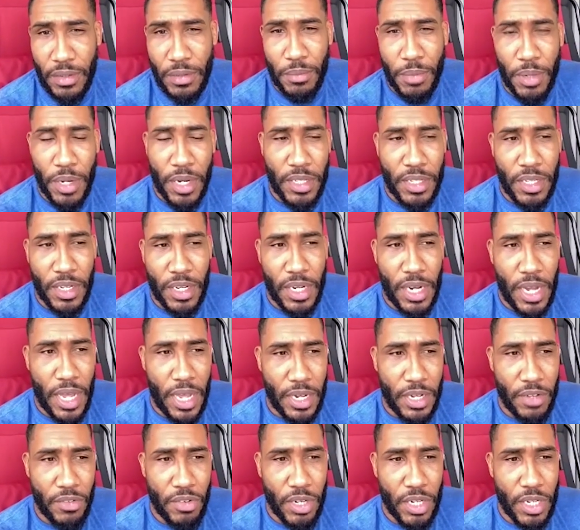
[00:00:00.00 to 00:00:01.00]
But other than that,
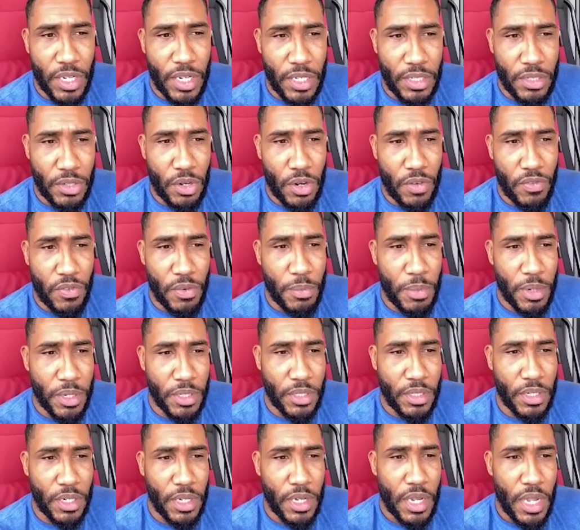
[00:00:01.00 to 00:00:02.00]
he really doesn't offer
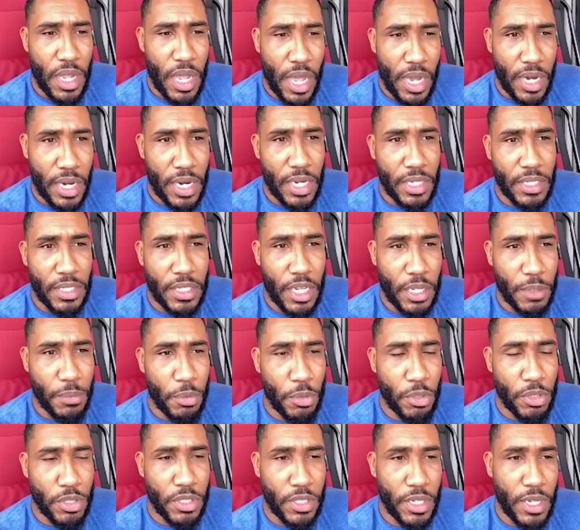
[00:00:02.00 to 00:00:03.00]
much out of that
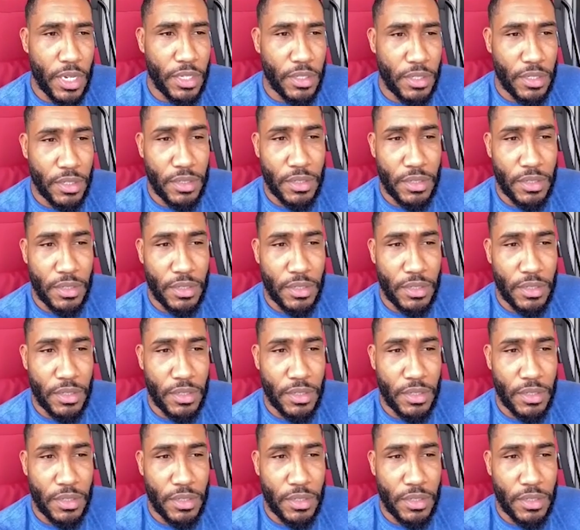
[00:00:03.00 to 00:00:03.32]
southpaw stance.